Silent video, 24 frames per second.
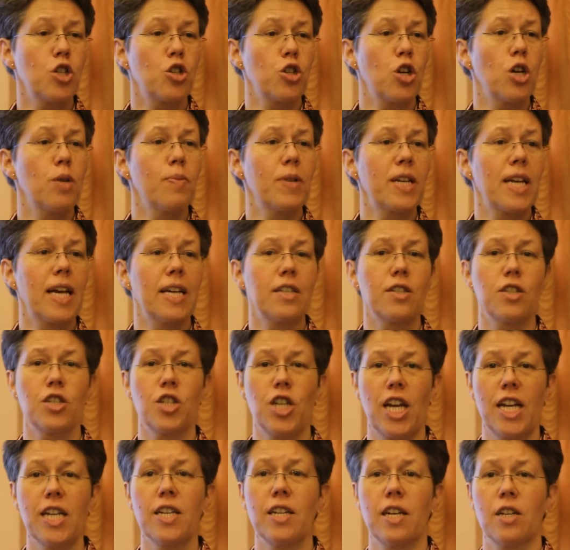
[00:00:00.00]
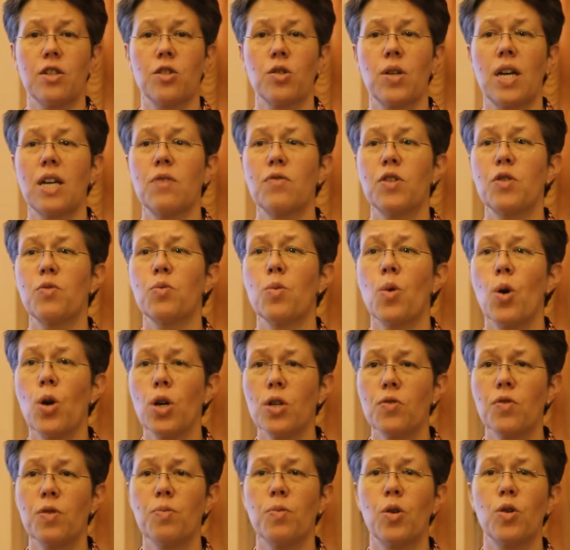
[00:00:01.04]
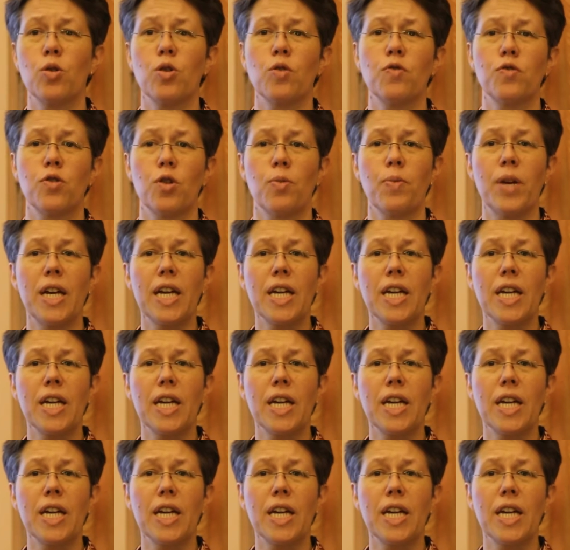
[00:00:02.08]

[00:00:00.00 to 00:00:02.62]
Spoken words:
German, has gender, so every word we borrow from